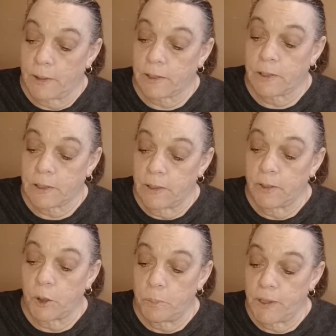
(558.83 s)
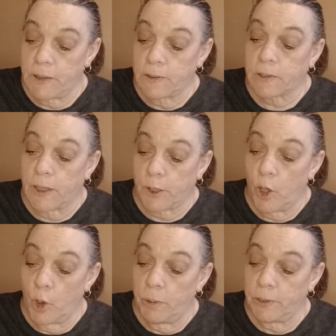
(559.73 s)
us a season of peace and I
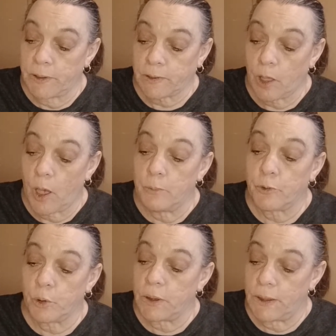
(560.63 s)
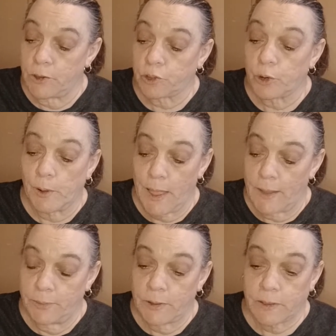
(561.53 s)
hope at this time for Easter
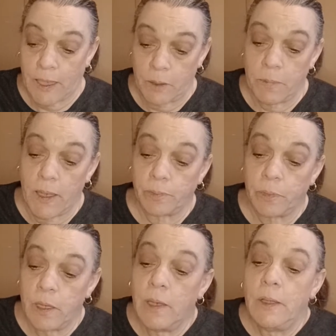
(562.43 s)
gladness. Amen.